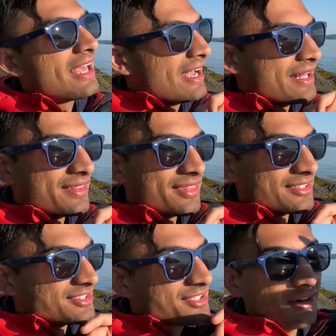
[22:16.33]
and the
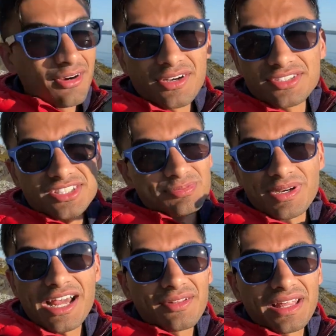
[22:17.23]
stars spread
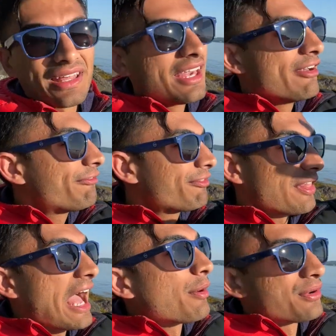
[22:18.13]
out like
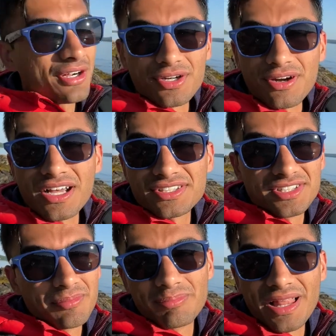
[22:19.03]
flour across the
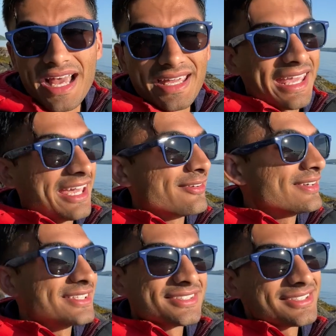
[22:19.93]
black
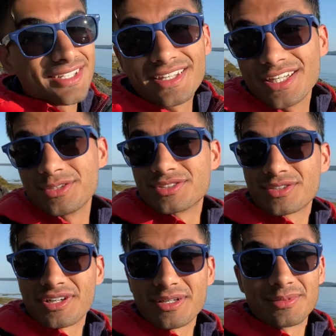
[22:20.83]
canvas. It was
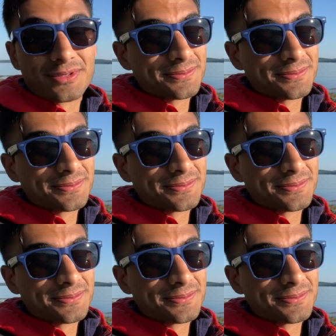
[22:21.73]
incredible.